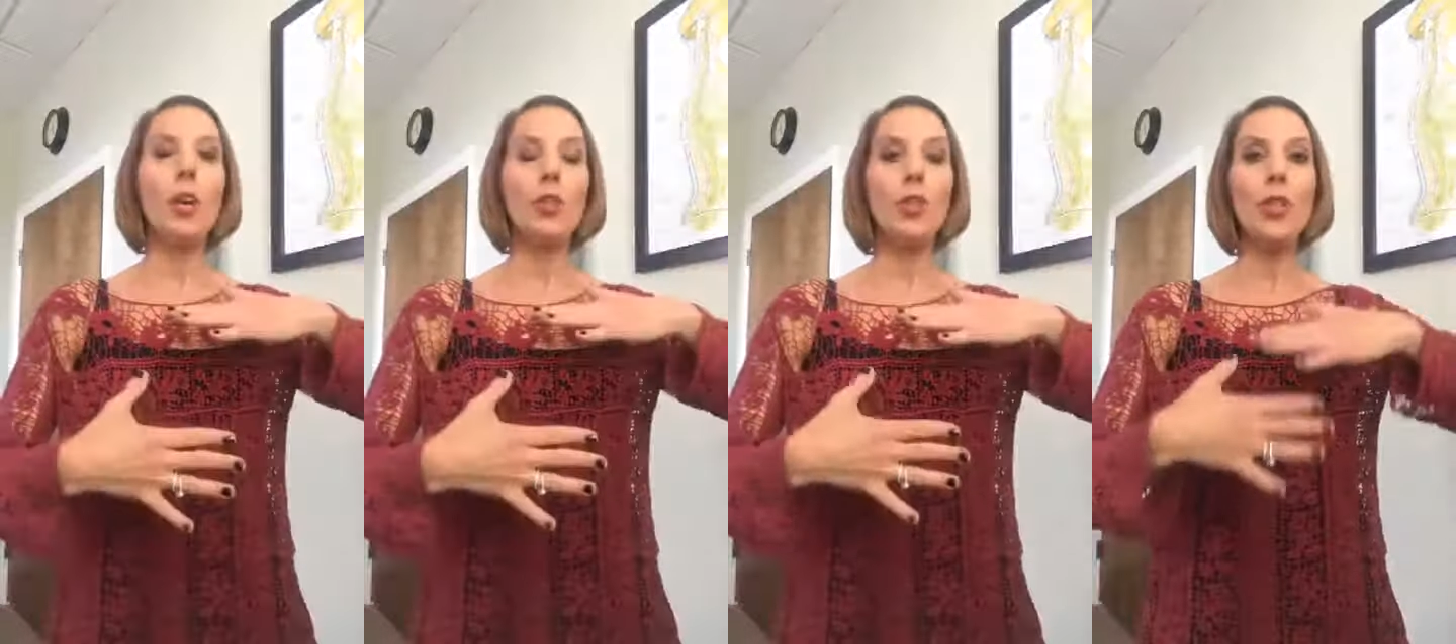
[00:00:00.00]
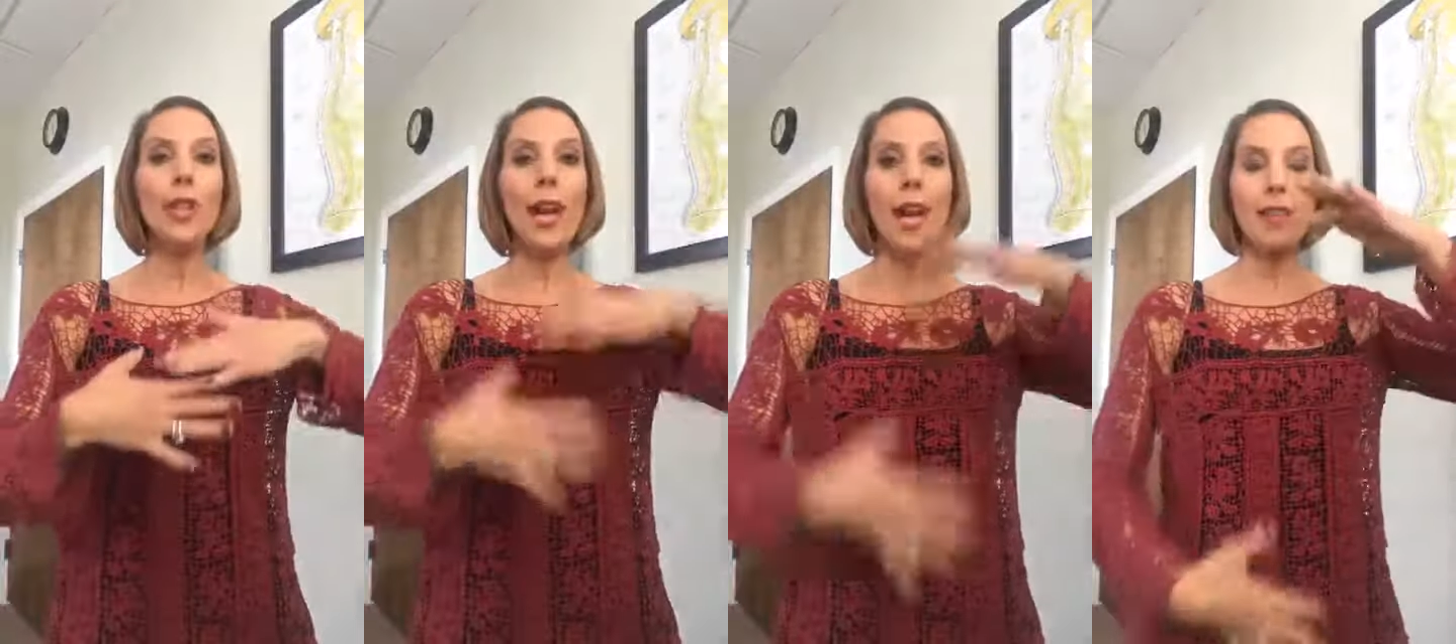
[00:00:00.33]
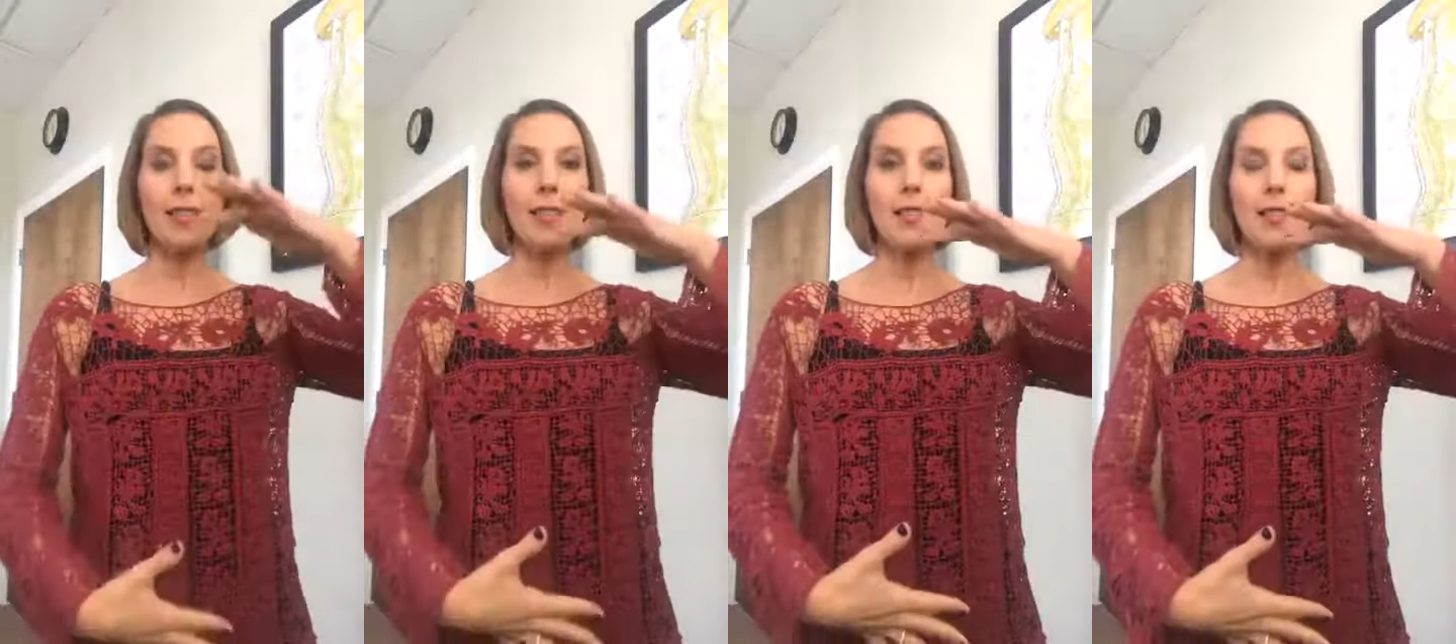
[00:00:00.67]
good
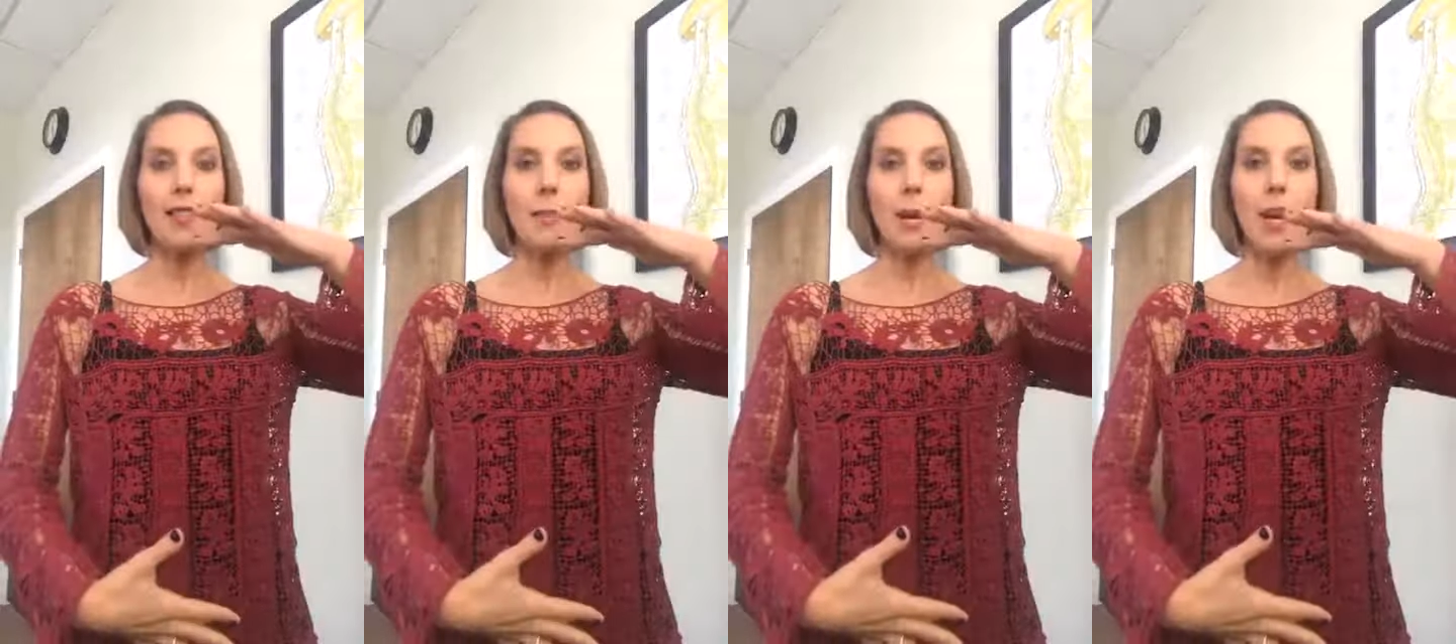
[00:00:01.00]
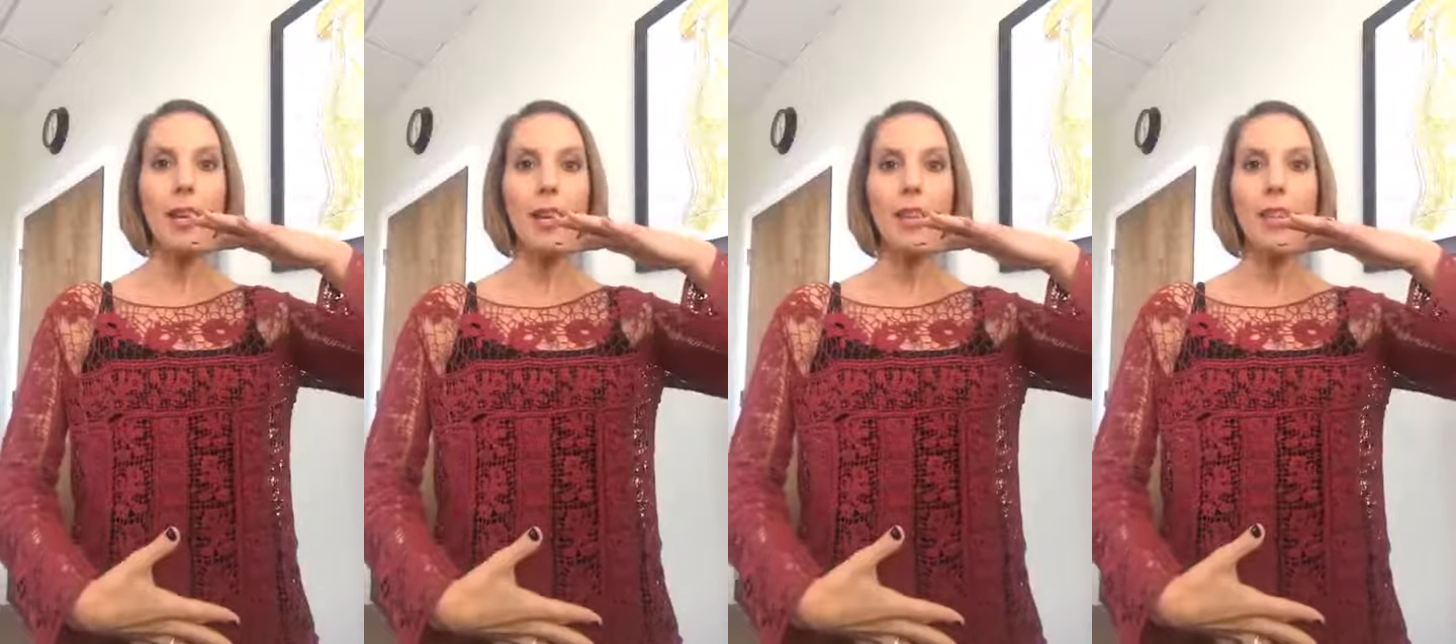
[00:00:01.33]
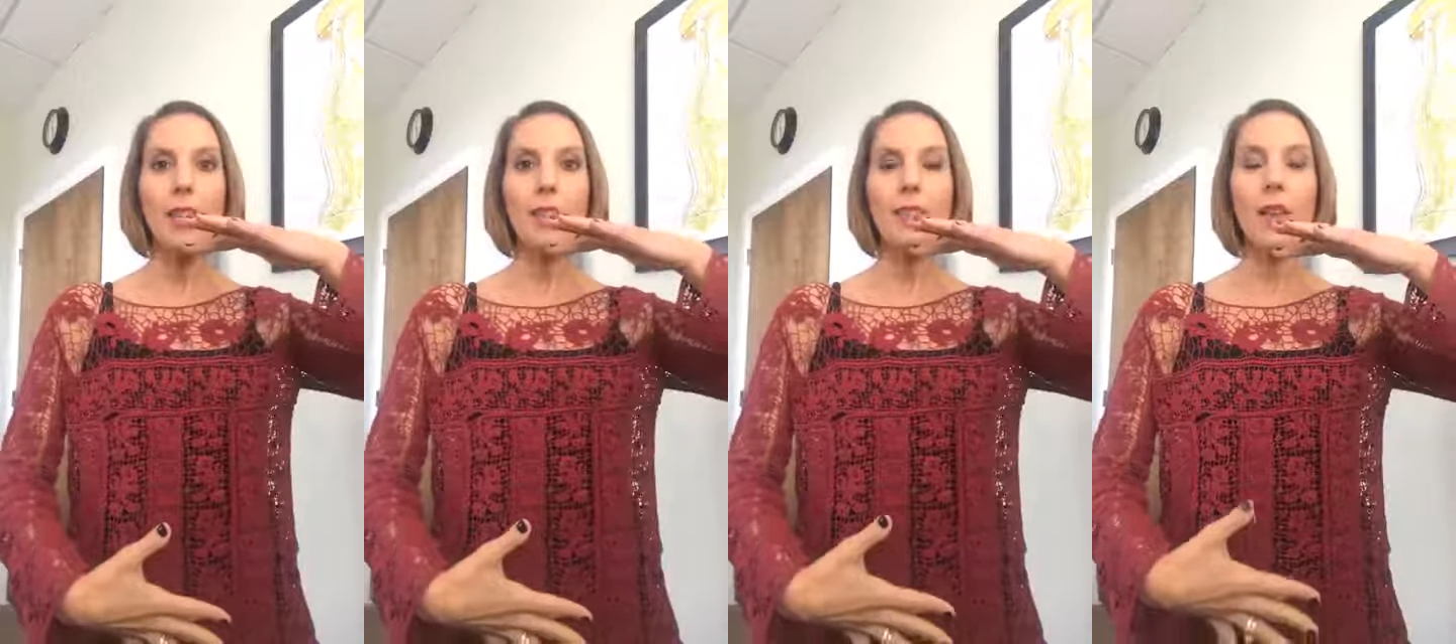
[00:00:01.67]
acids in the
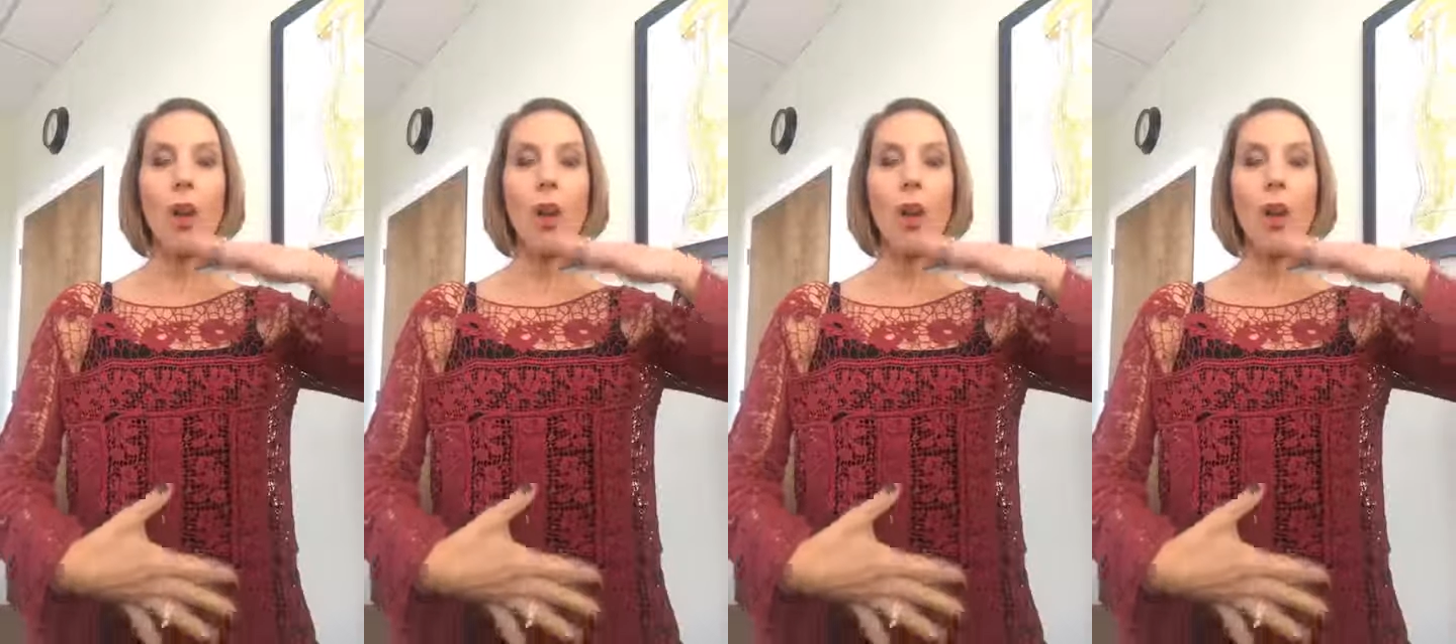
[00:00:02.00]
body is